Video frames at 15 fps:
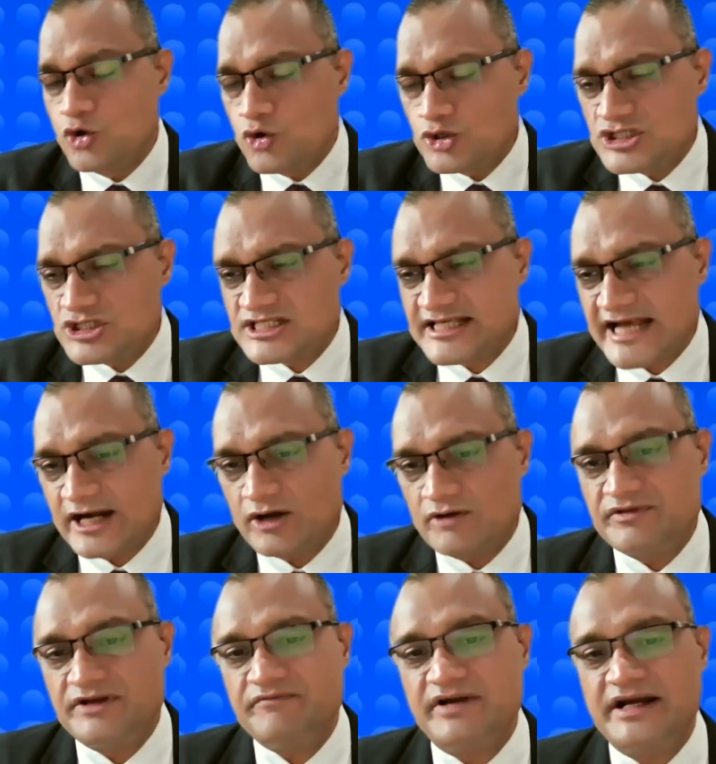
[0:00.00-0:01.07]
huge set
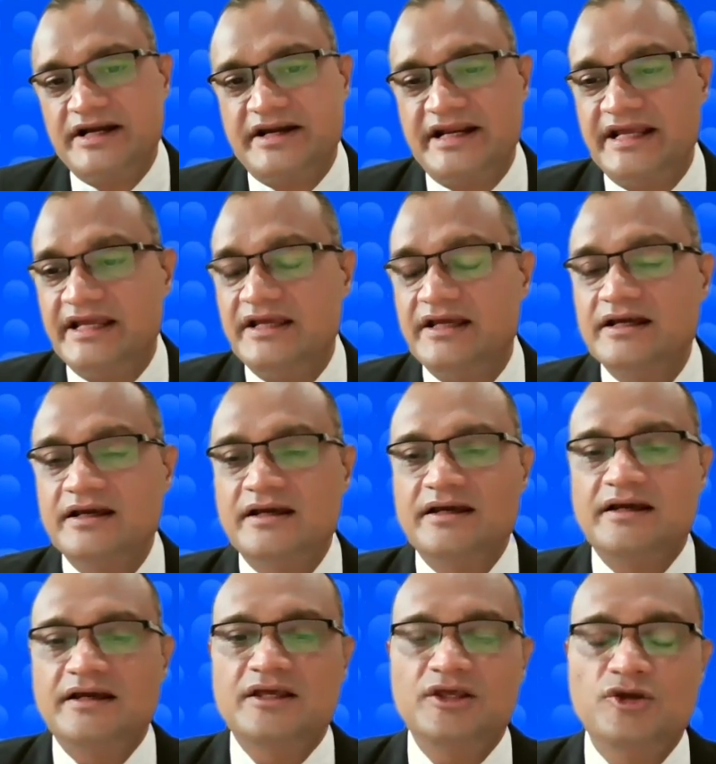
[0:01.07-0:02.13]
of inventory
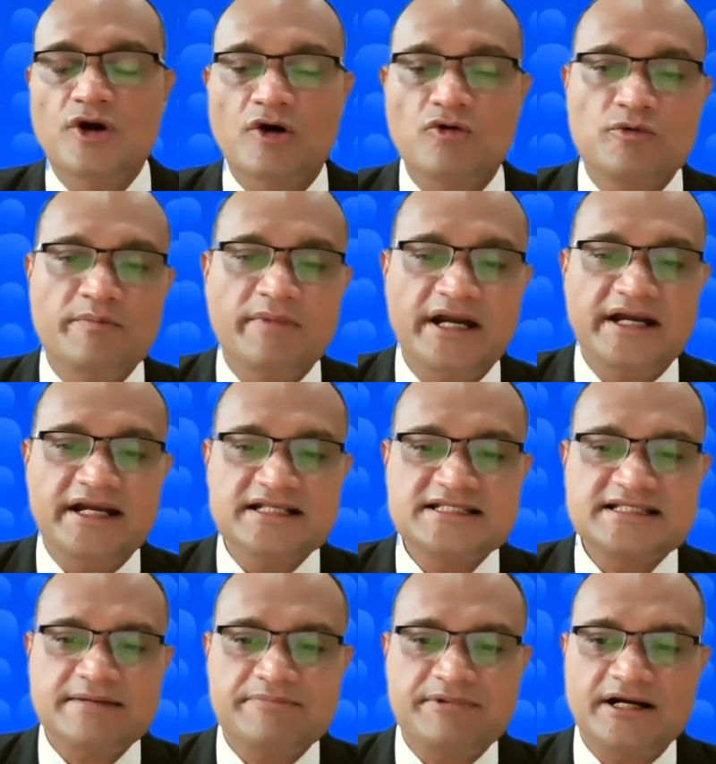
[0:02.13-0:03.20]
you have to maintain
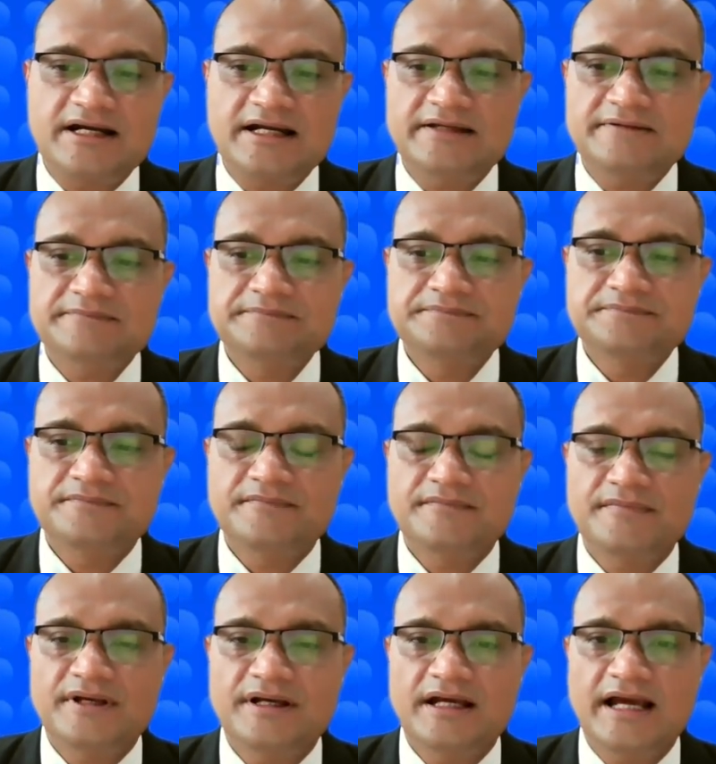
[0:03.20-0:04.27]
separately,
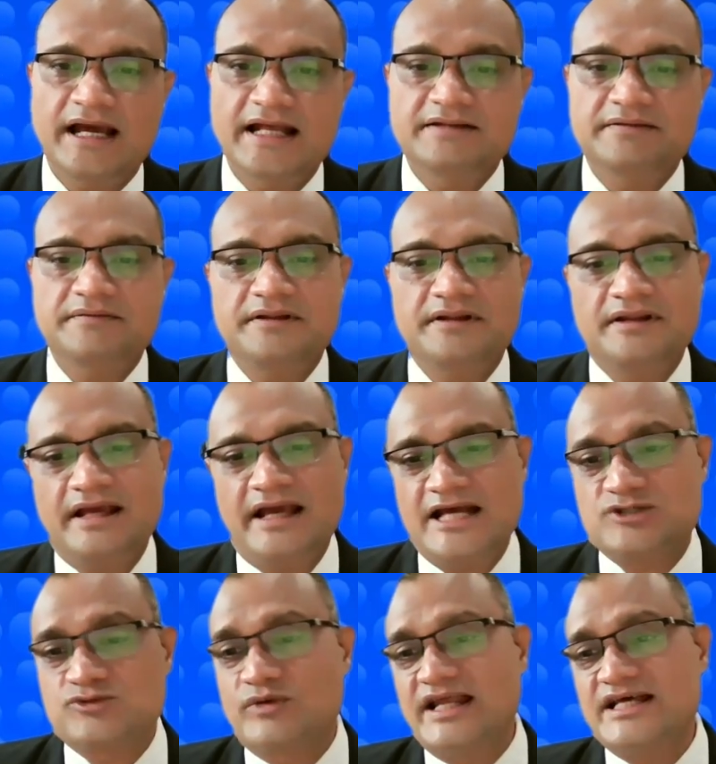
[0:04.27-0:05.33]
and
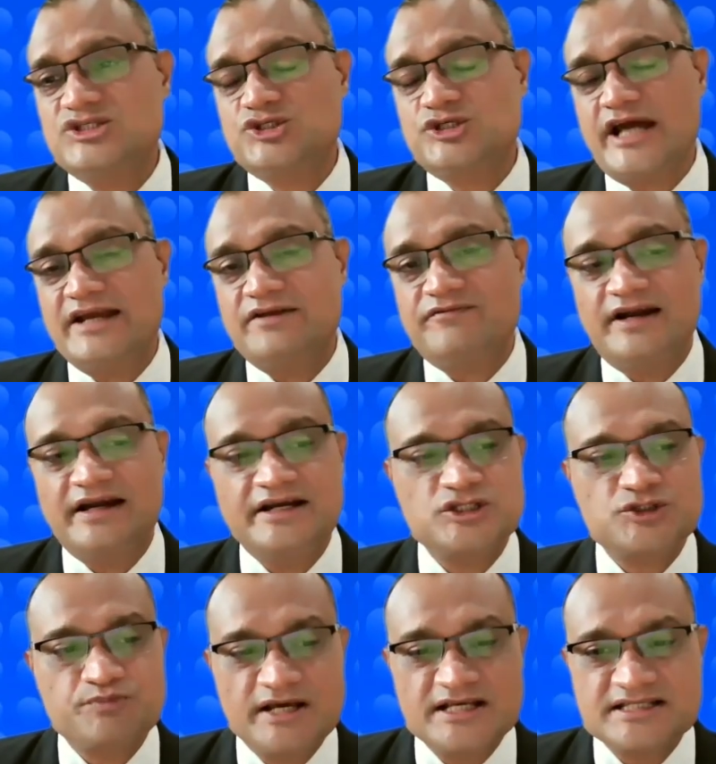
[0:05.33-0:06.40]
as well as child friendly
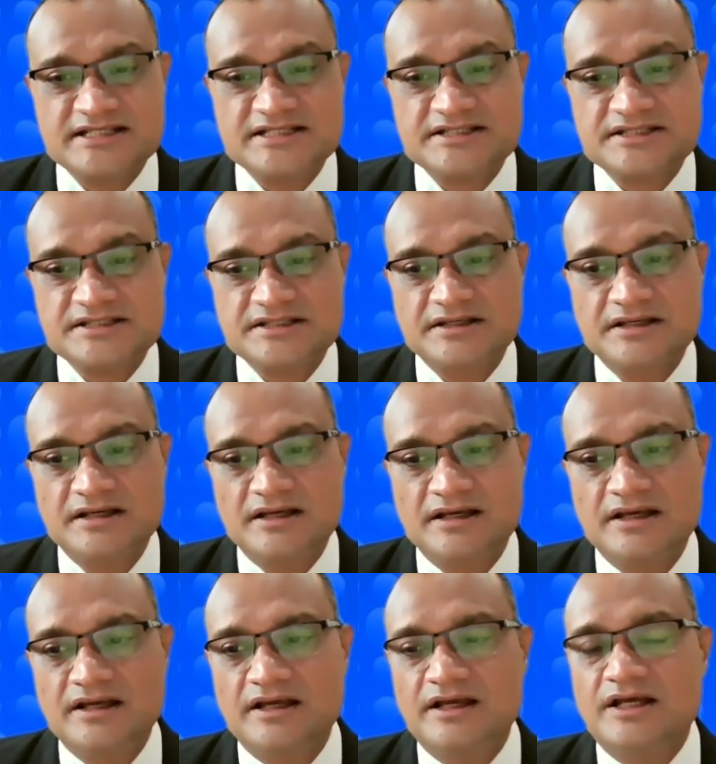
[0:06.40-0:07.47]
spaces.
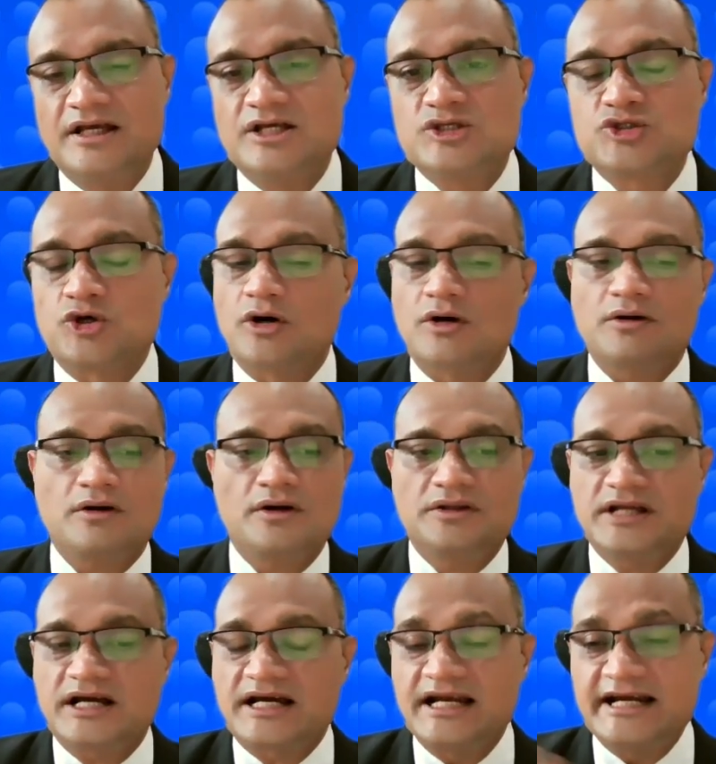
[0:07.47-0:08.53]
So
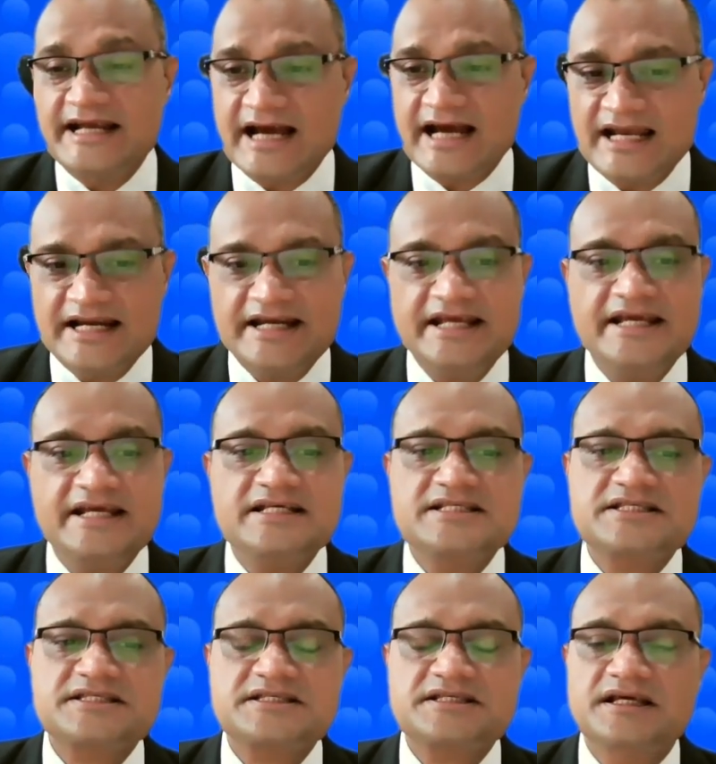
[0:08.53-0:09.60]
the criticality
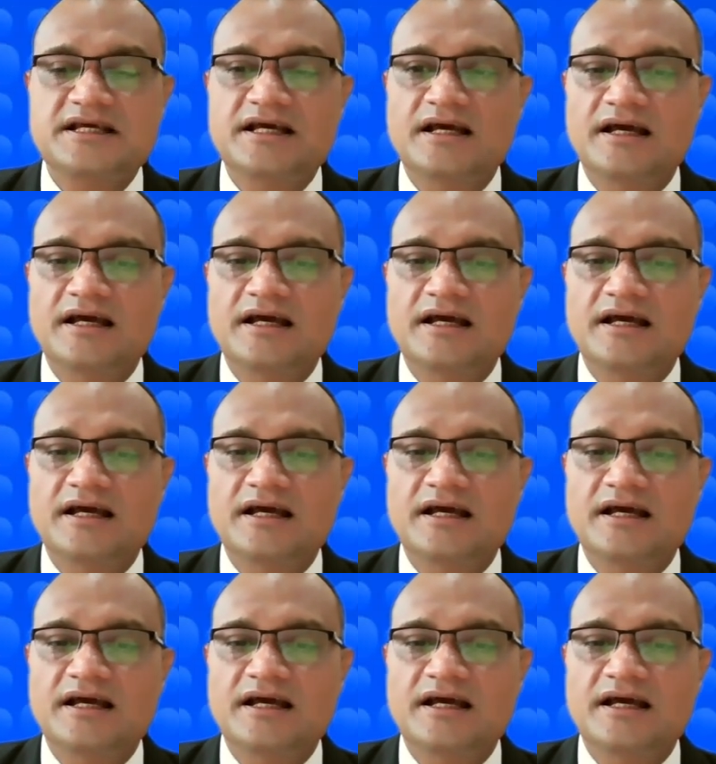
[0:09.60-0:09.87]
is